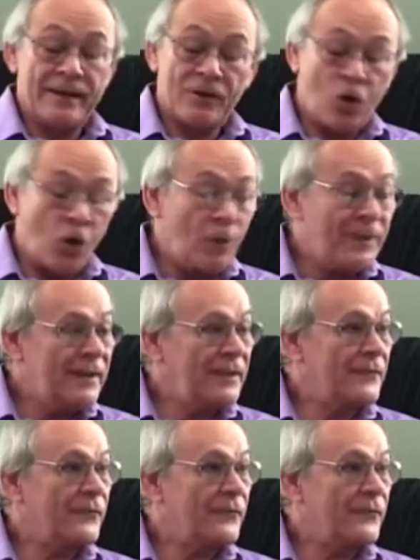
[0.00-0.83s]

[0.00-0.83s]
call me at